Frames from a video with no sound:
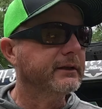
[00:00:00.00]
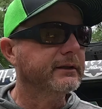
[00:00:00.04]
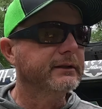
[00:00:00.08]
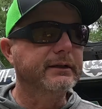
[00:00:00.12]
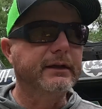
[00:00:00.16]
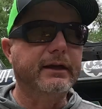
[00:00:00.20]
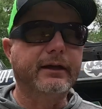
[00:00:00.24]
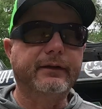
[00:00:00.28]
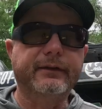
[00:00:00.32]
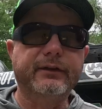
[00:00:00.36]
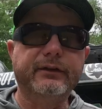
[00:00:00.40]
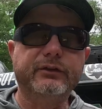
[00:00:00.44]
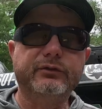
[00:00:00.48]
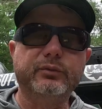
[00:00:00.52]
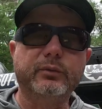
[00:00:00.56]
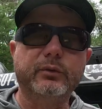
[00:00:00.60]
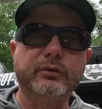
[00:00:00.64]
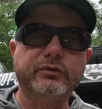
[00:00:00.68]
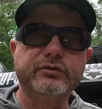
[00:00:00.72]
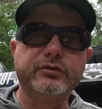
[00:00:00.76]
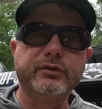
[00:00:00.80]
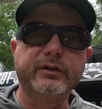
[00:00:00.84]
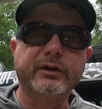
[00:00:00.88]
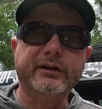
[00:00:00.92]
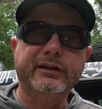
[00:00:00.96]
Now this will
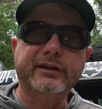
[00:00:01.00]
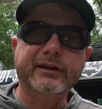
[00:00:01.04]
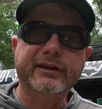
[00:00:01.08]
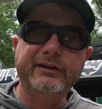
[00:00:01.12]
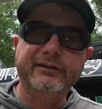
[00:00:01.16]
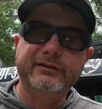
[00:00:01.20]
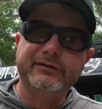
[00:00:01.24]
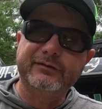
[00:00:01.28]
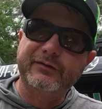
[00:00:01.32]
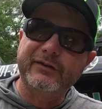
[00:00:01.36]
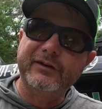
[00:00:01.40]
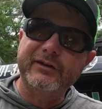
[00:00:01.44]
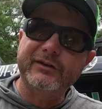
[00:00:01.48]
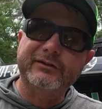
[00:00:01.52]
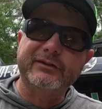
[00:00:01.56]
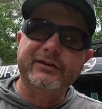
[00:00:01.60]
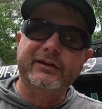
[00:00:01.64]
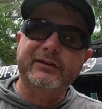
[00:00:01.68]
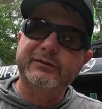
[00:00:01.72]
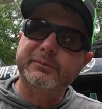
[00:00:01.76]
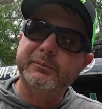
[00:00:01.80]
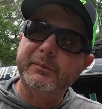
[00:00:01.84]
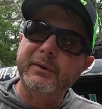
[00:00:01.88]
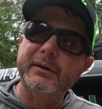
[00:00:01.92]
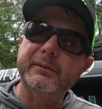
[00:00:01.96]
trick these fish
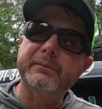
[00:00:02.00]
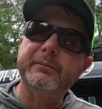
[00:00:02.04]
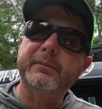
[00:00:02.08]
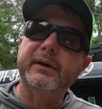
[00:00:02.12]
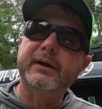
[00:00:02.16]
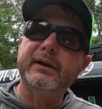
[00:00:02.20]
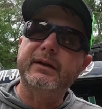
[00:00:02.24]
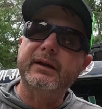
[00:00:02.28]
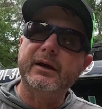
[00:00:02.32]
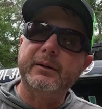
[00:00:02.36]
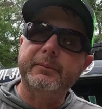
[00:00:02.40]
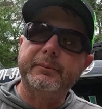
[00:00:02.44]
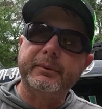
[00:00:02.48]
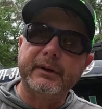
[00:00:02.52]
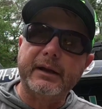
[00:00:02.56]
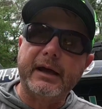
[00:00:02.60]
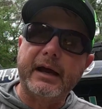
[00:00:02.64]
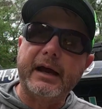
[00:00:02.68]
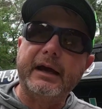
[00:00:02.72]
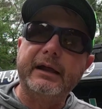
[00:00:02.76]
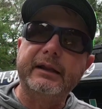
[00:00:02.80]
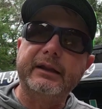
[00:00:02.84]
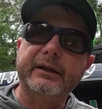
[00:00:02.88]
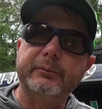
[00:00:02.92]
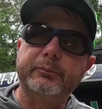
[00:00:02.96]
that's been beat up and
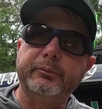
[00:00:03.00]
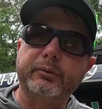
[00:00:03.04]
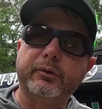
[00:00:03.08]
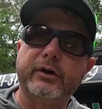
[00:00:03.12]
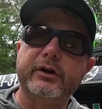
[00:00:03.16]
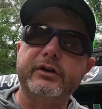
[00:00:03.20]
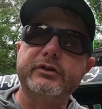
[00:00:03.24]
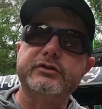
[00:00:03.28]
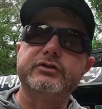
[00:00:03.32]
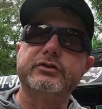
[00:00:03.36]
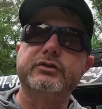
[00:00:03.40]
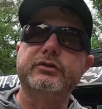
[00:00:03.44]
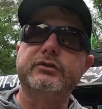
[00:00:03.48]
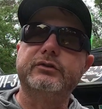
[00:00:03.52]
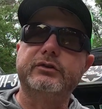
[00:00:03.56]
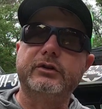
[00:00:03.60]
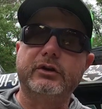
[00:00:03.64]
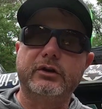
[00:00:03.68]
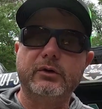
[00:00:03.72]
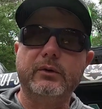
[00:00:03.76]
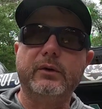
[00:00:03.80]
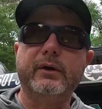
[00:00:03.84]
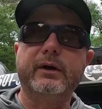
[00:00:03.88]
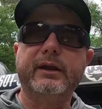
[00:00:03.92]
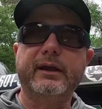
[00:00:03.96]
highly pressured to
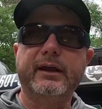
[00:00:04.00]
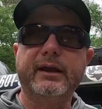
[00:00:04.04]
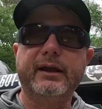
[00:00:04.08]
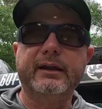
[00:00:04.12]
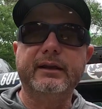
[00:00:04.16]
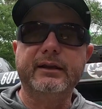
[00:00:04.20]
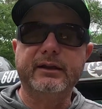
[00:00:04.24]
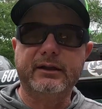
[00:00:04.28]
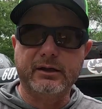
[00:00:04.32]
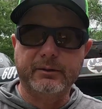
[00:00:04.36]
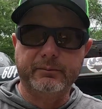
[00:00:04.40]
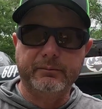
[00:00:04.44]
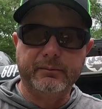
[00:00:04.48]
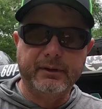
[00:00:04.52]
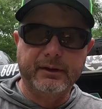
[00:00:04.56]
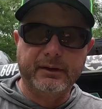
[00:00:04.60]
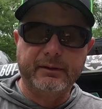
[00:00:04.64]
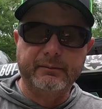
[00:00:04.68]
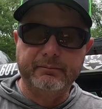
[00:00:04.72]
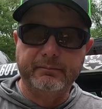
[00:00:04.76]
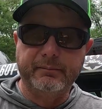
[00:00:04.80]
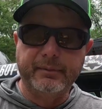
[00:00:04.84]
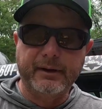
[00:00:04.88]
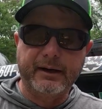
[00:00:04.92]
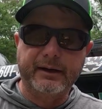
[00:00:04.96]
go ahead and commit
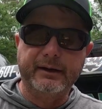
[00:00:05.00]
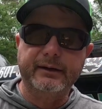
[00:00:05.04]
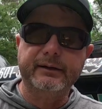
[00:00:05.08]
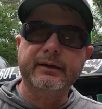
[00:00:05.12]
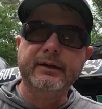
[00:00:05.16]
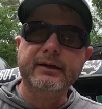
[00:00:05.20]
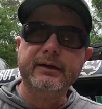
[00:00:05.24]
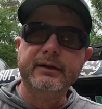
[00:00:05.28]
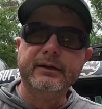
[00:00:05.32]
and bite.